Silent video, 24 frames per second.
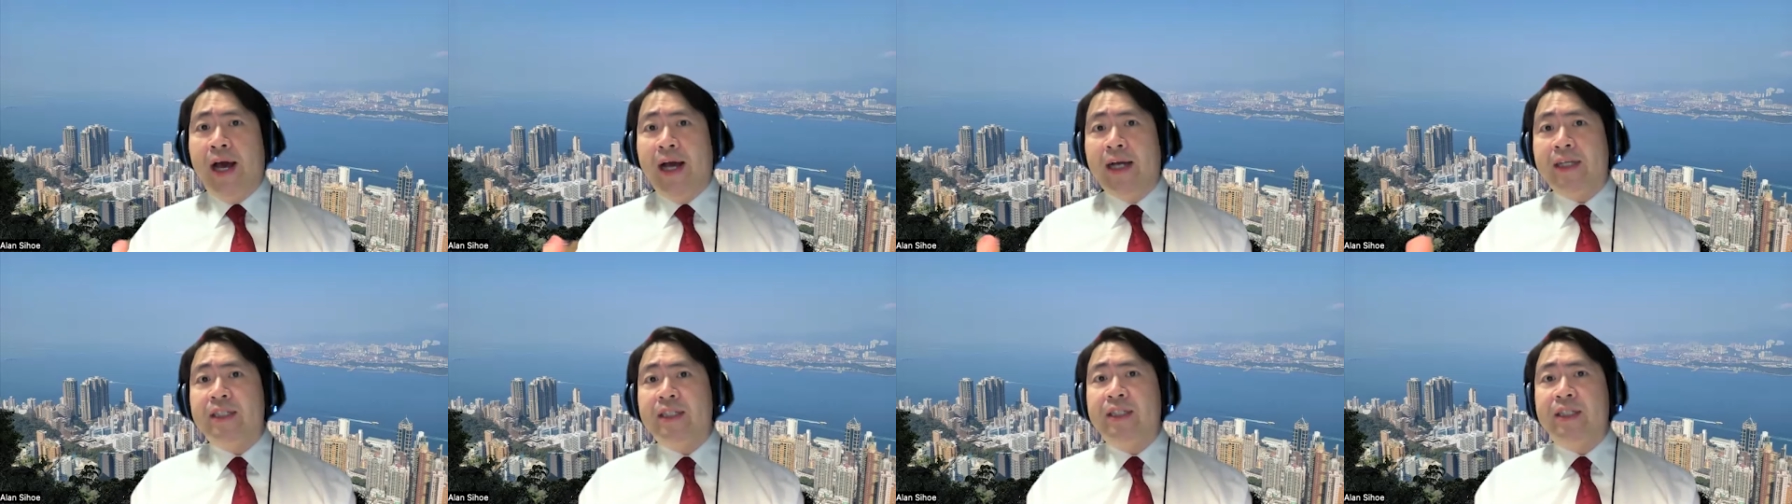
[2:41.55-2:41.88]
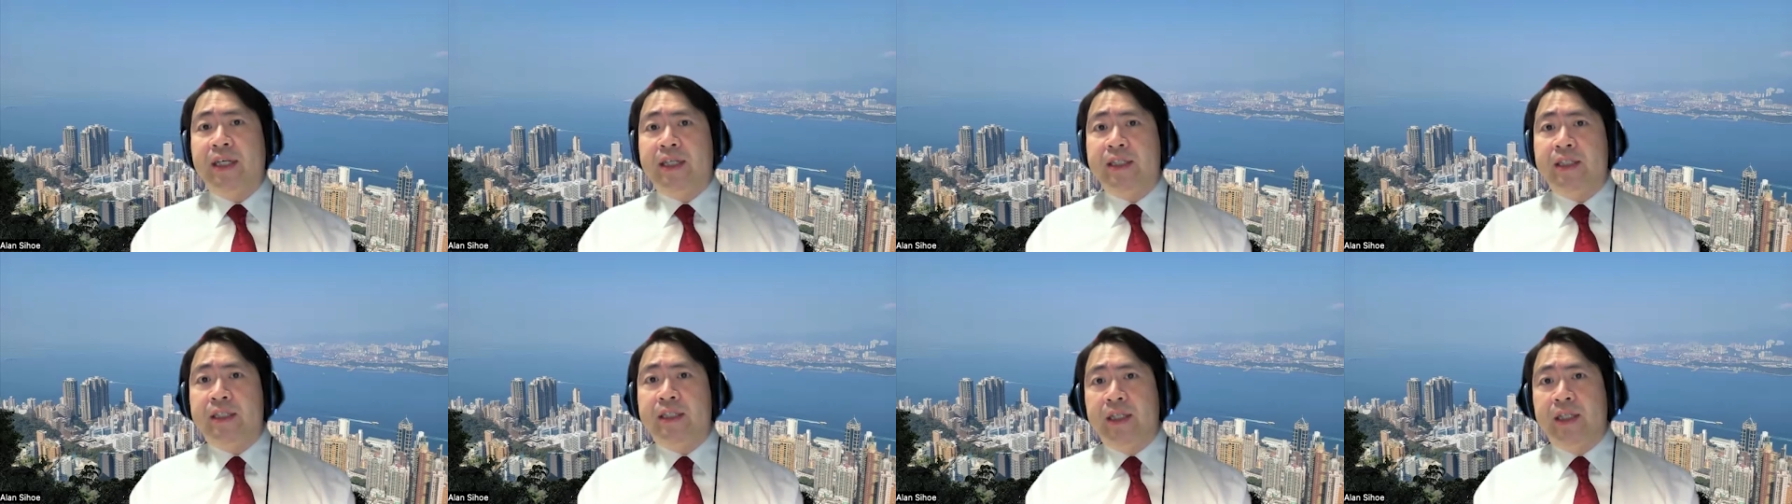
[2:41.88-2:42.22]

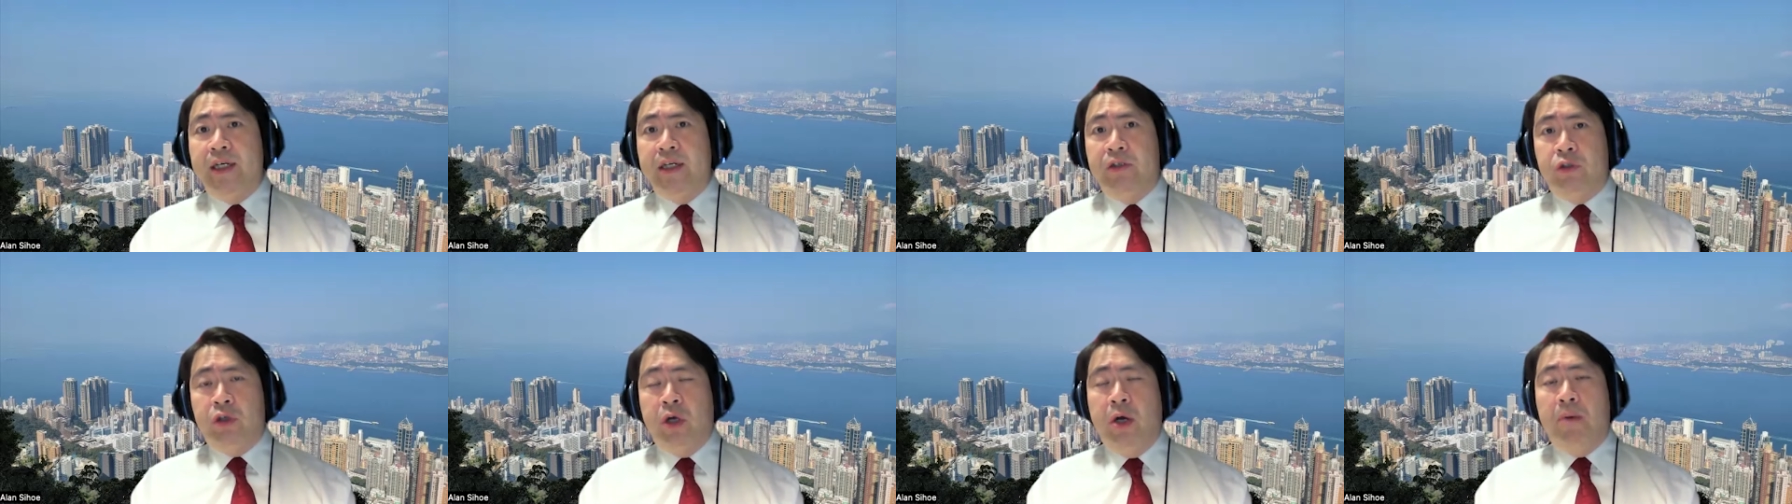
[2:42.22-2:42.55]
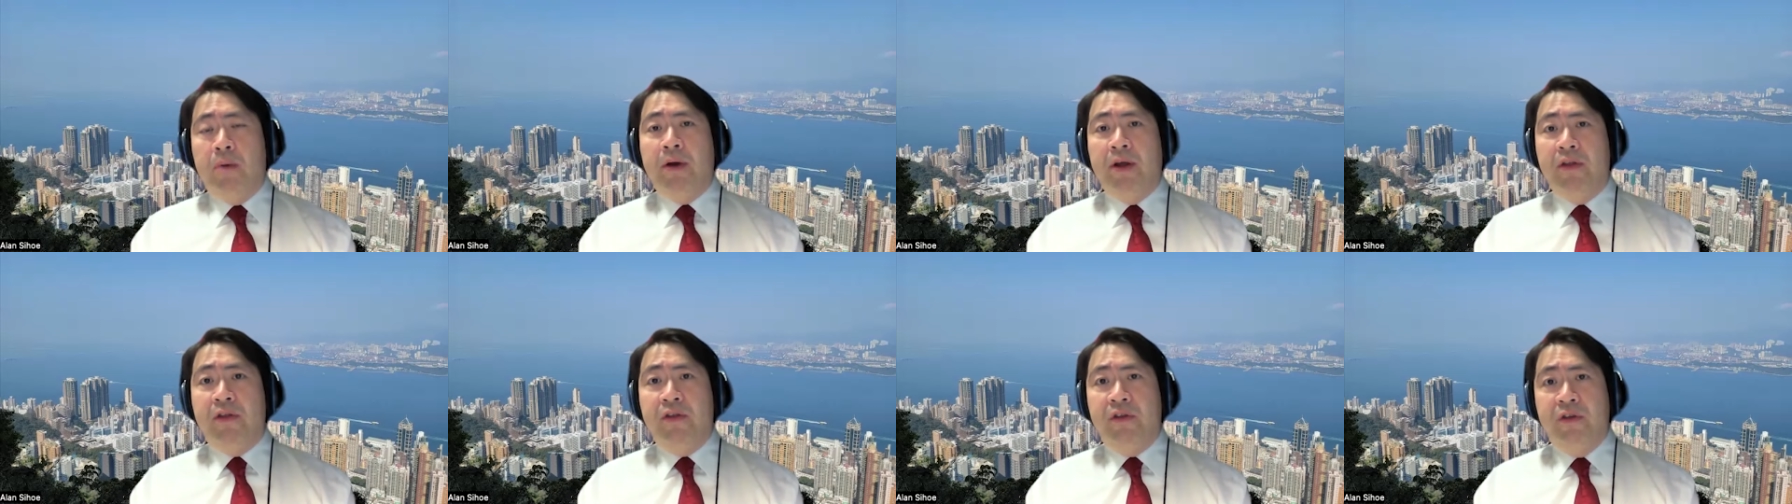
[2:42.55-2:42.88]
access uh,
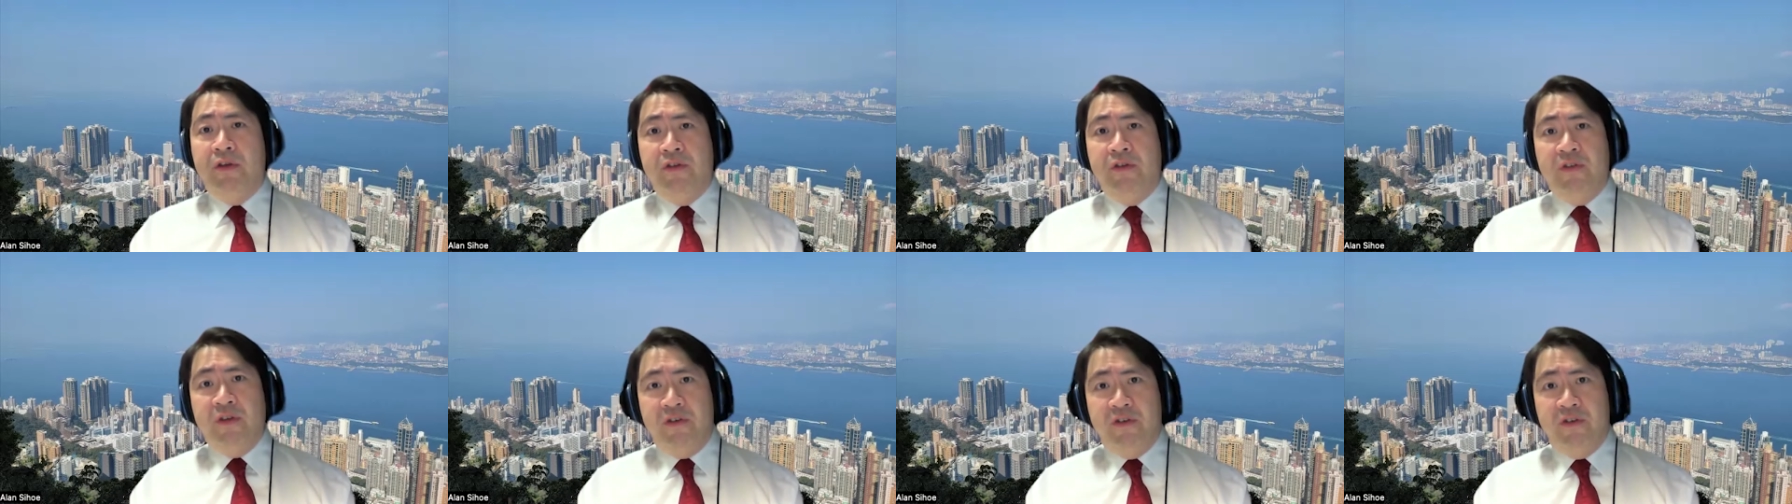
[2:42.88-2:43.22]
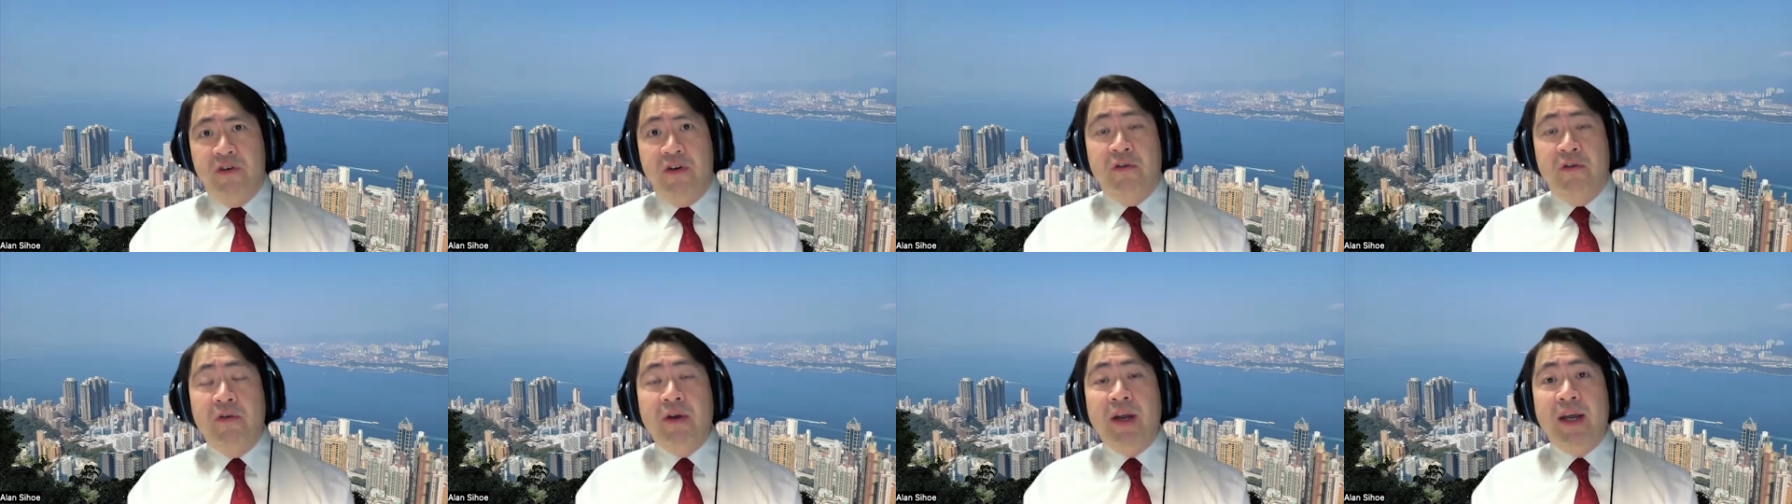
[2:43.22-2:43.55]
trauma to such
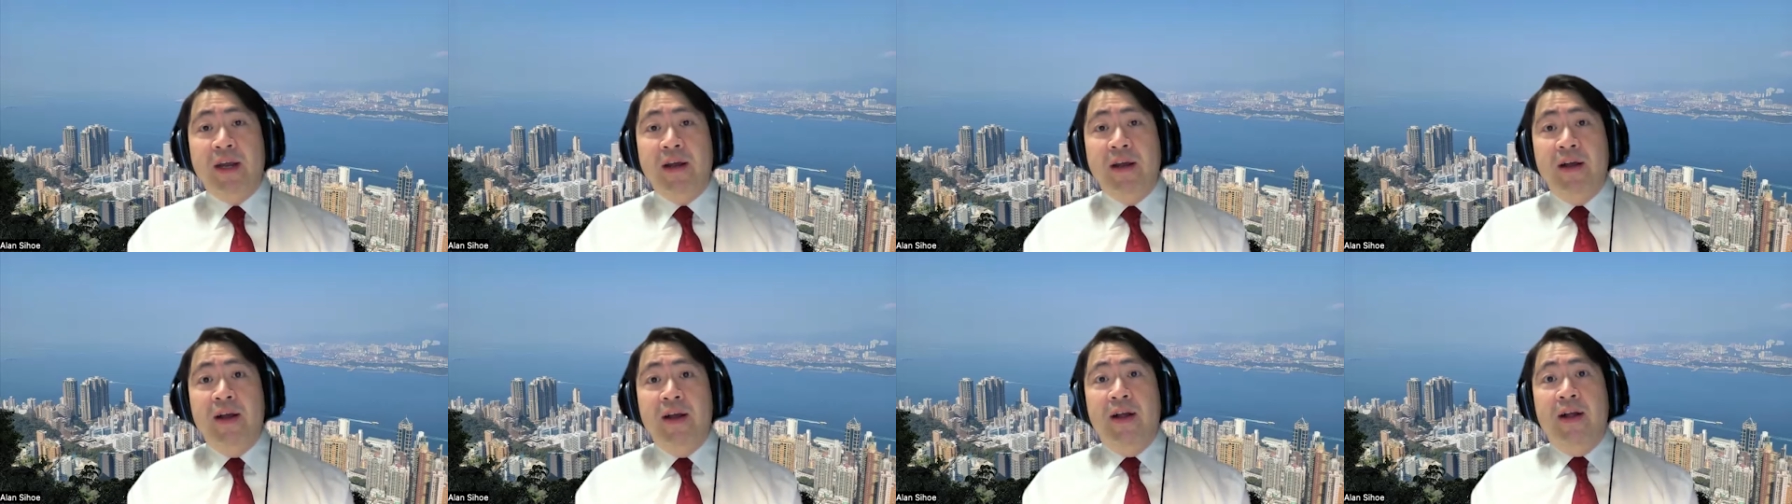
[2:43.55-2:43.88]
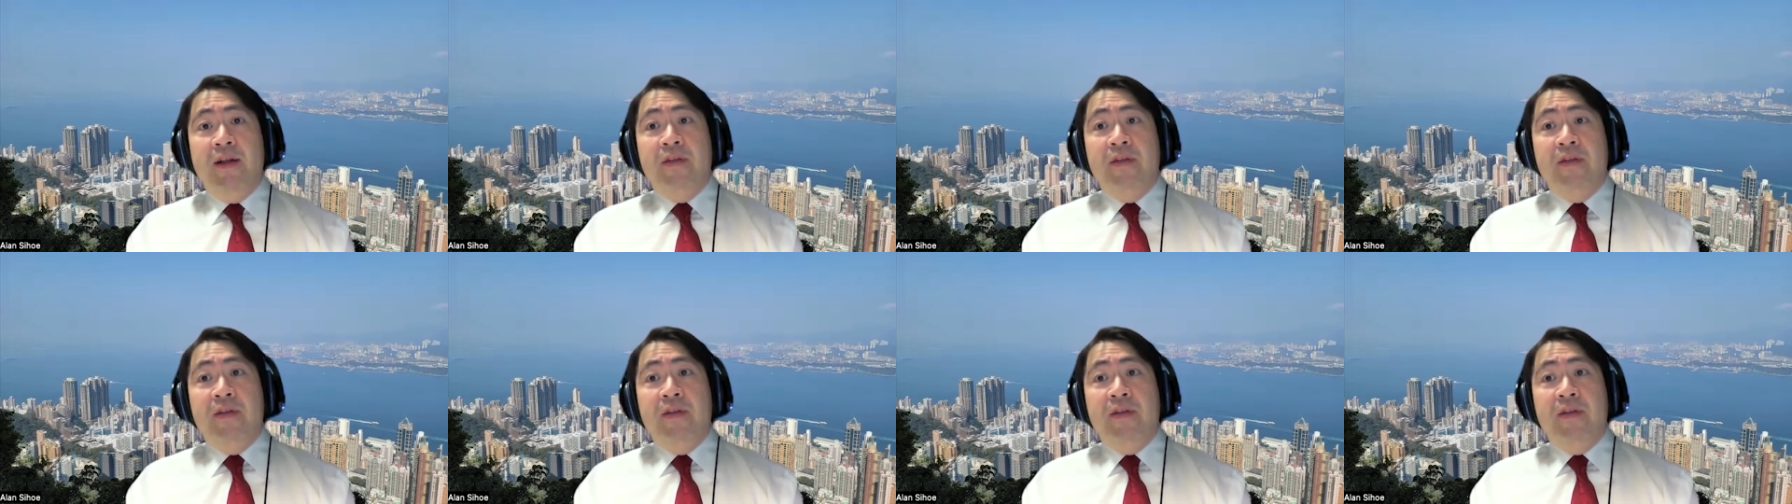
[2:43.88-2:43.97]
a degree,